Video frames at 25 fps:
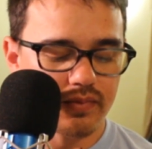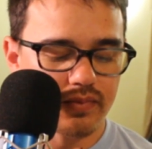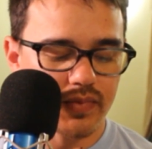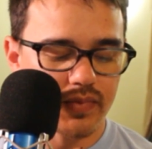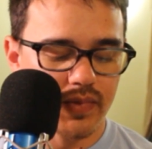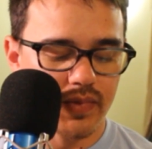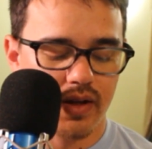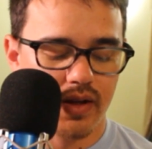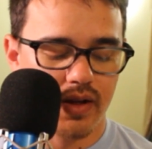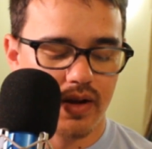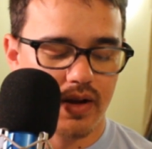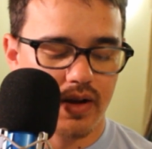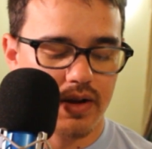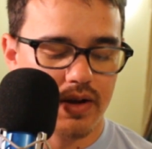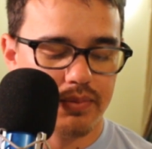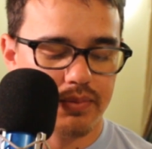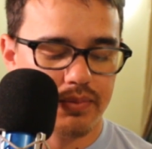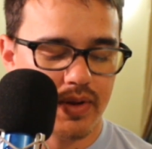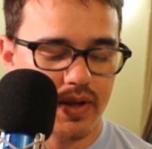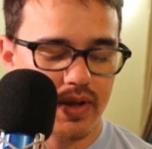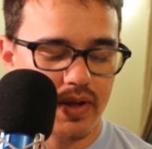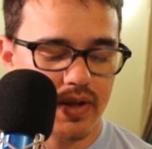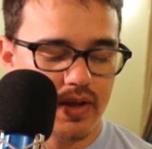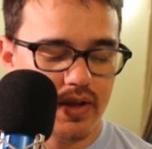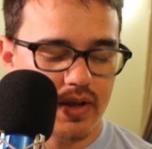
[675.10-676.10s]
Um,
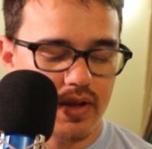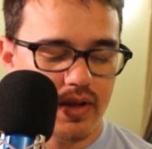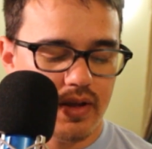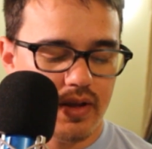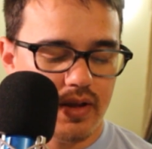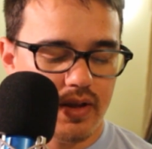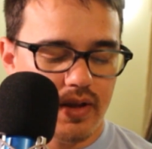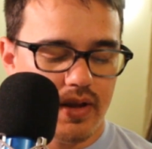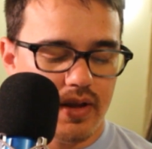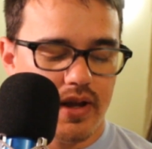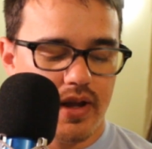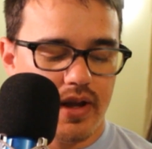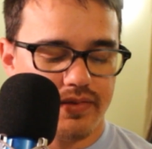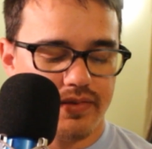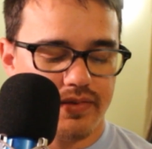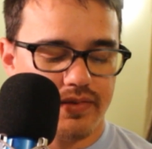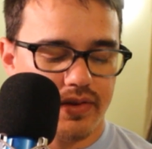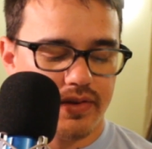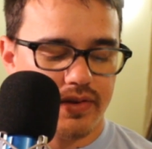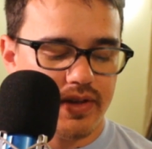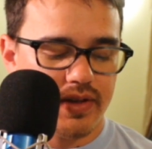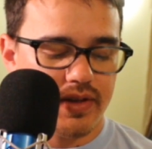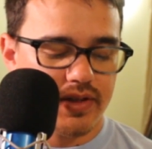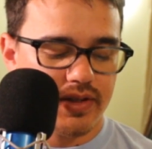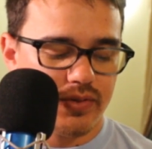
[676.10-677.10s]
after
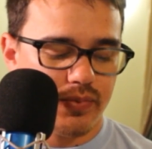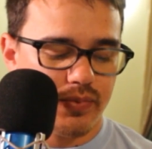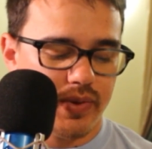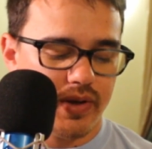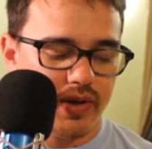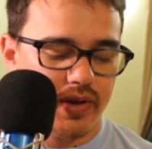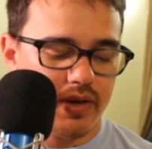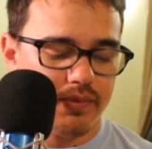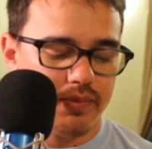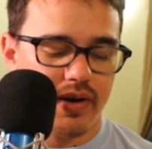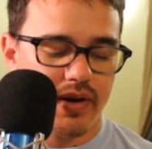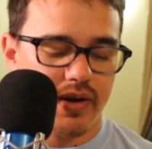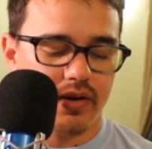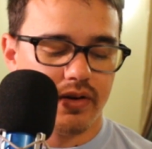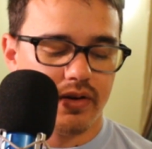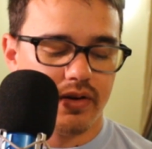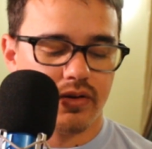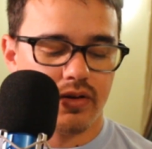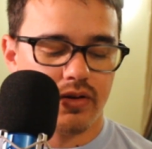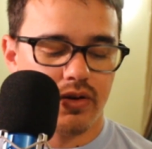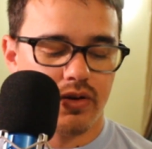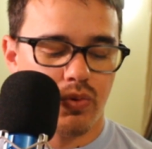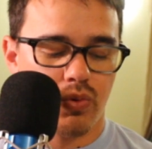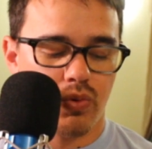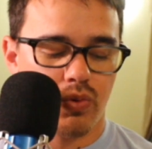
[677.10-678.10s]
this, we got Baron
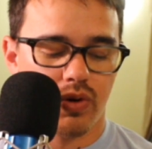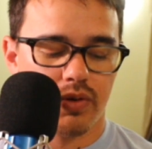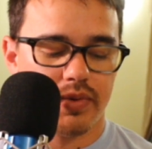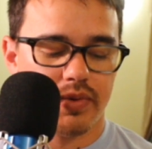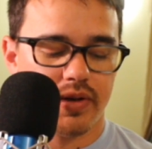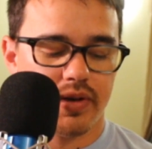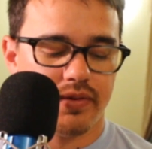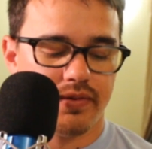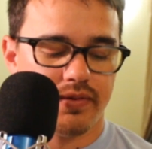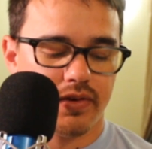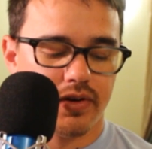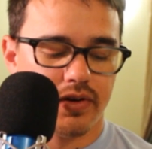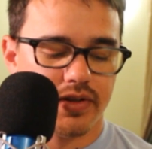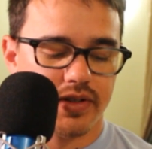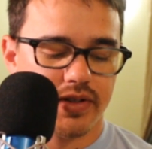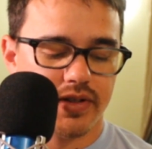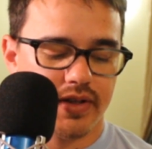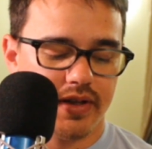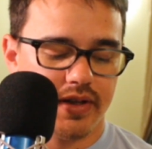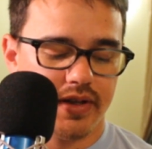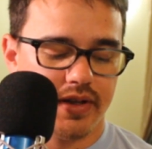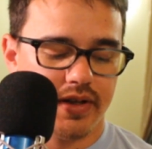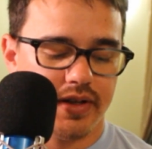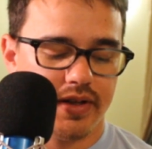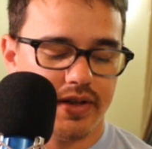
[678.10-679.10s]
Corbin
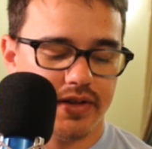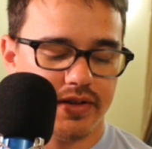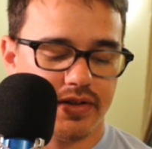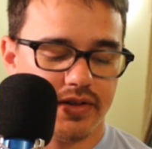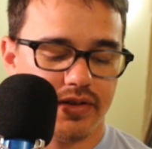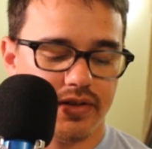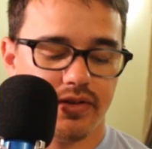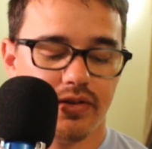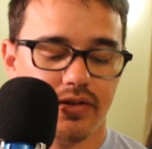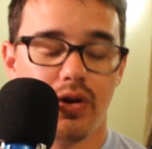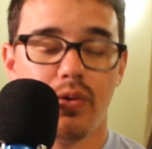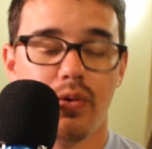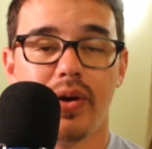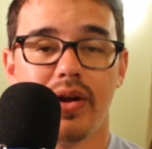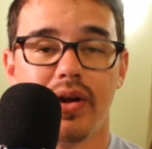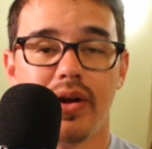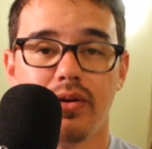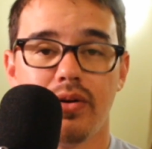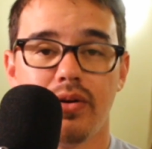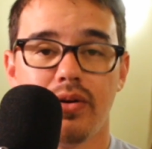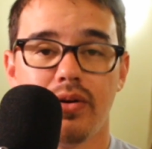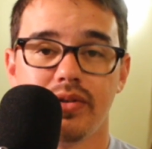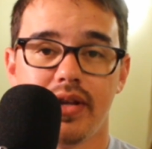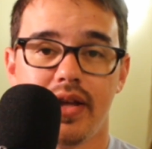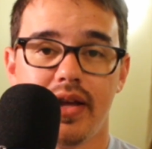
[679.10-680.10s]
versus No Way
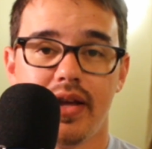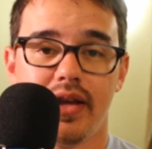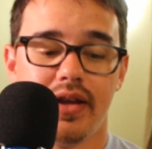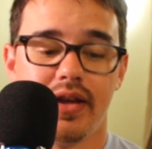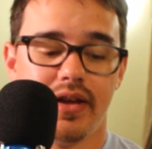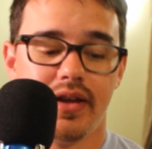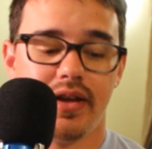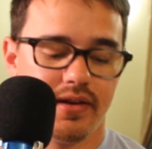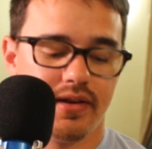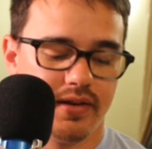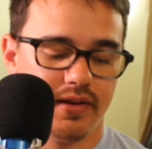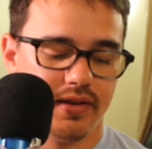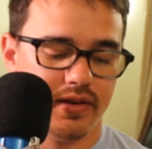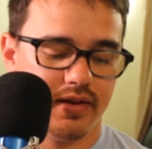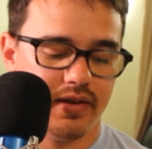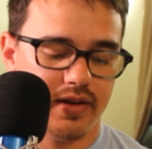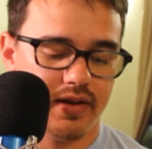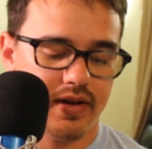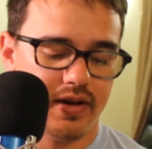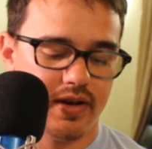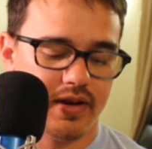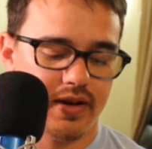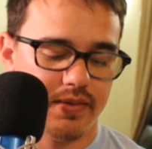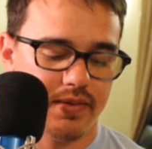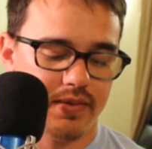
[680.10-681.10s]
Jose.
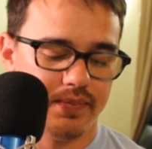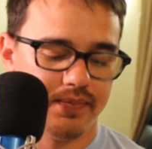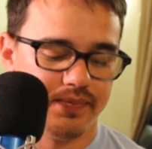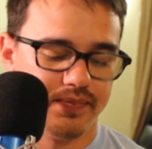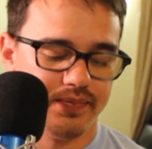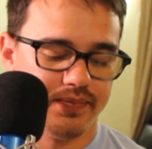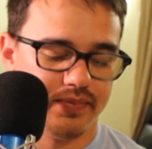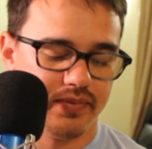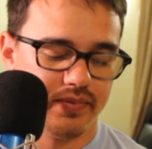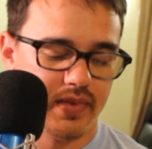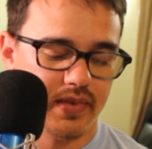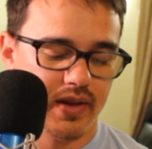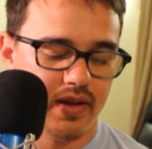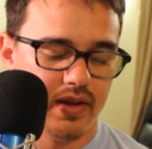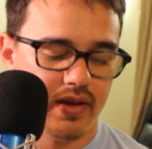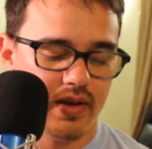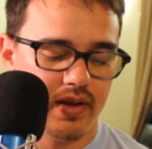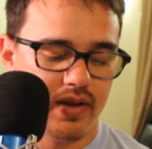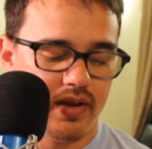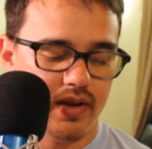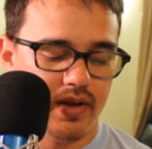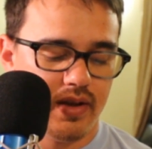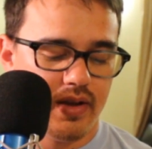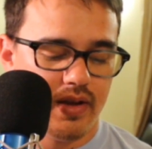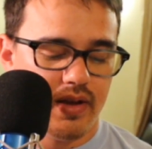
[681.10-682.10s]
Um,
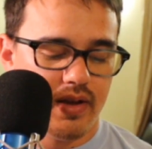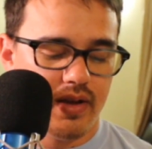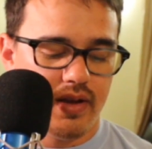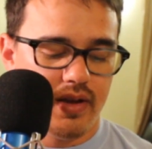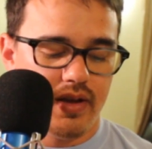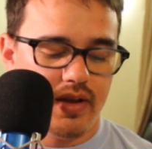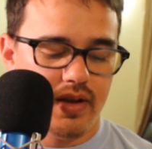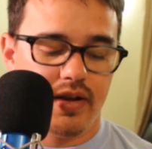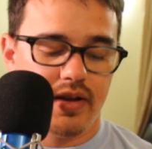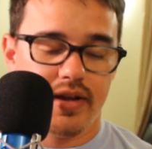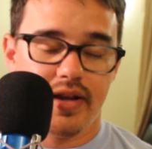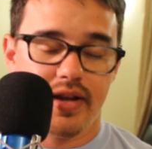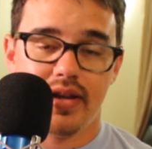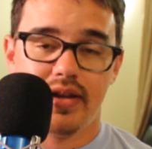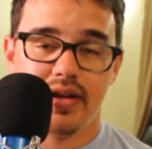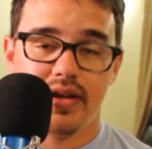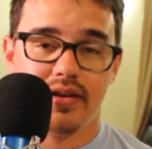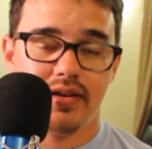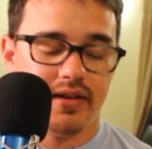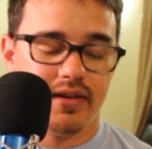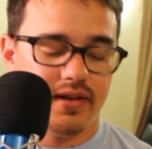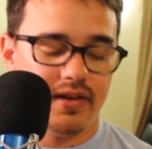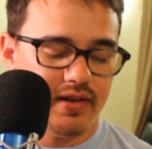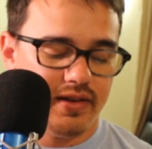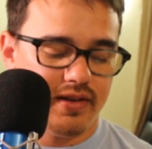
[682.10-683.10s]

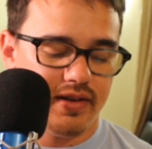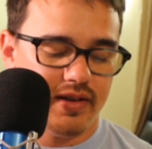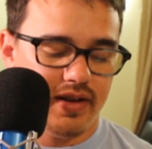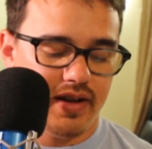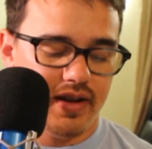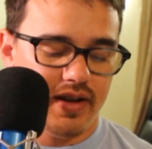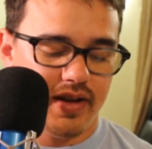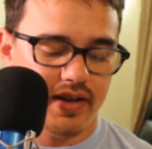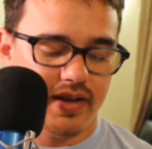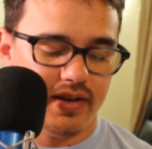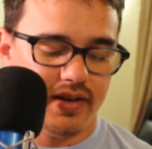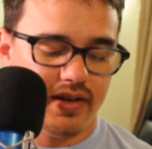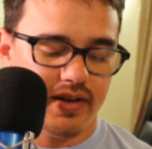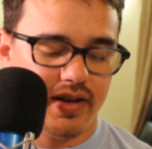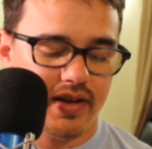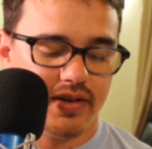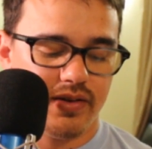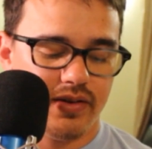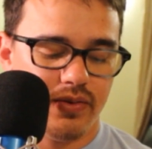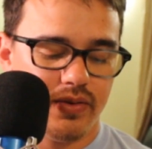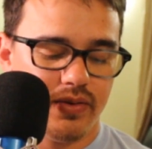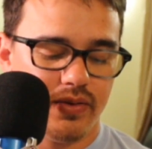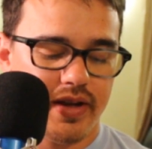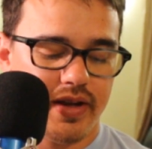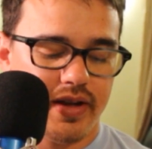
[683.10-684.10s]
again, I I
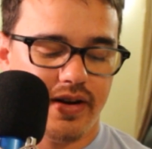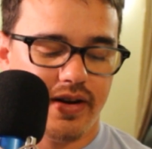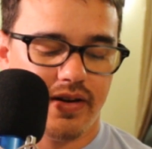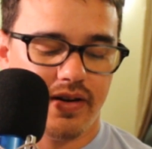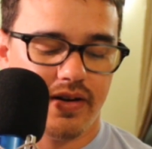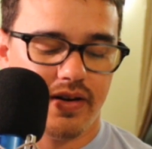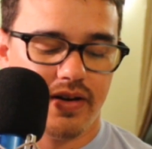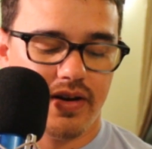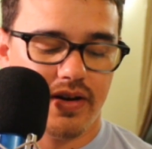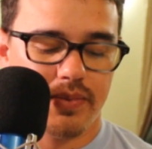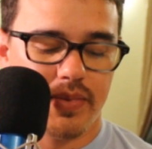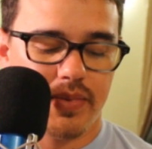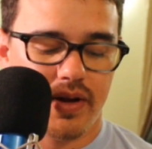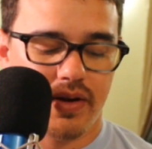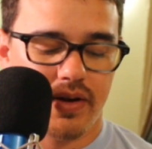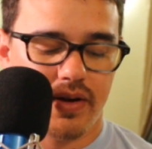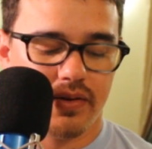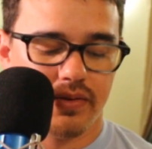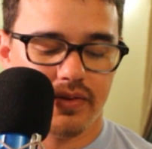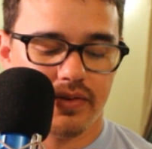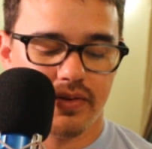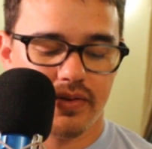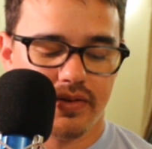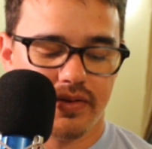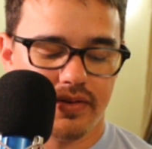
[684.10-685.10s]
don't care about
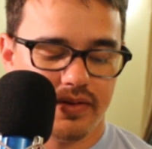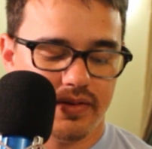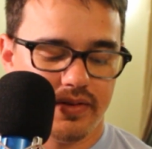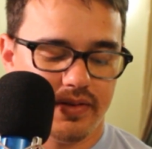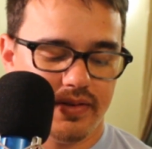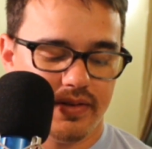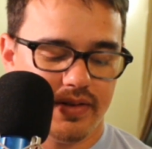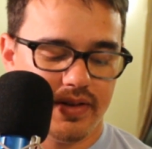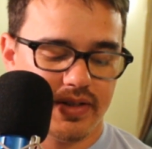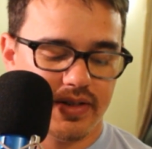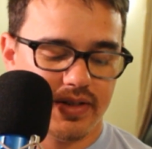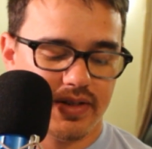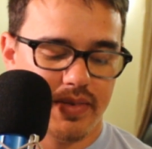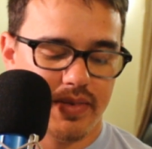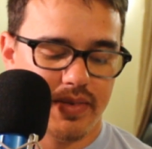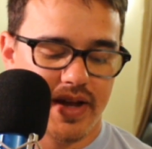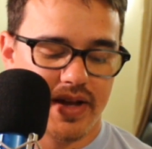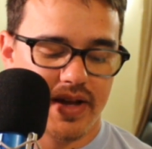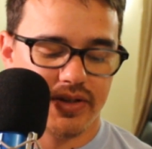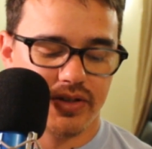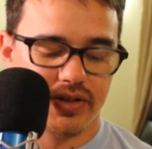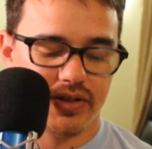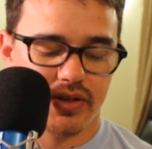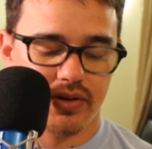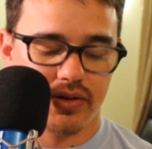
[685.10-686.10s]
this
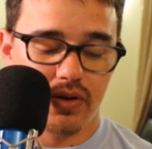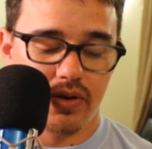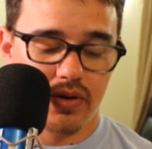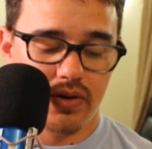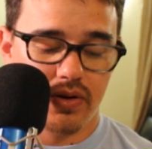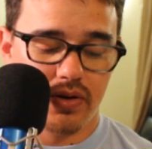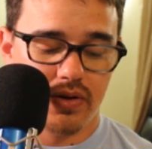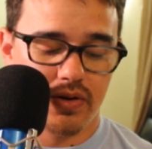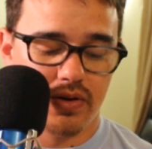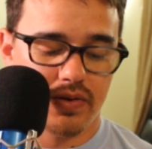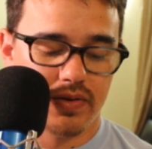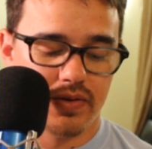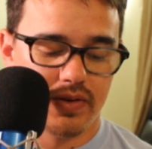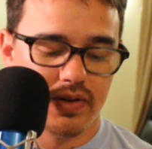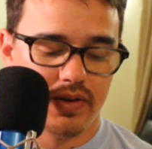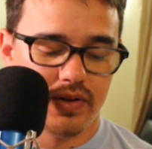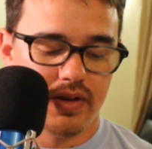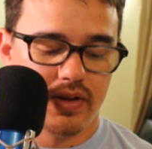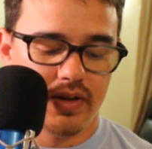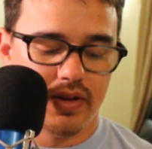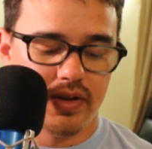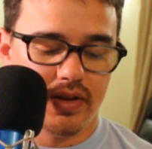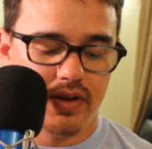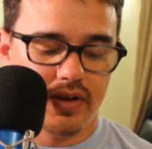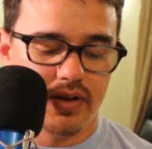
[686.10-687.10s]
match at all.
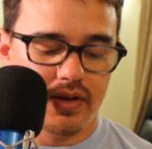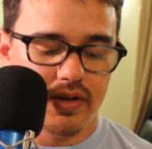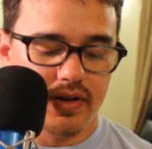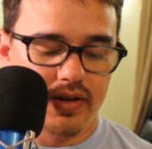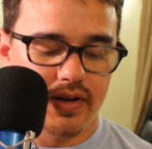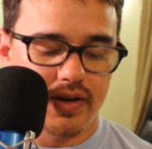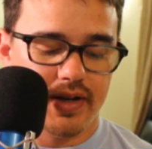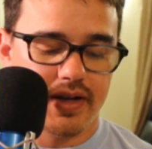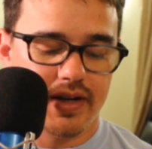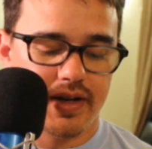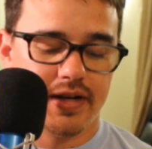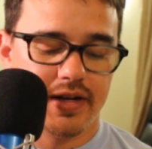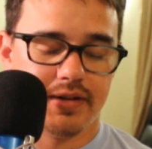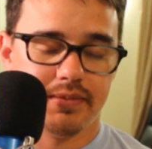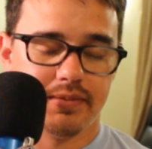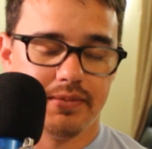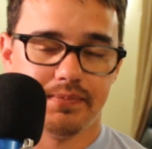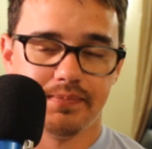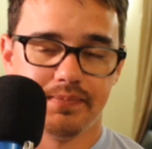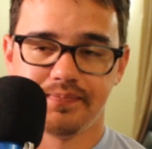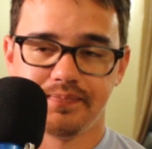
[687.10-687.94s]
Um,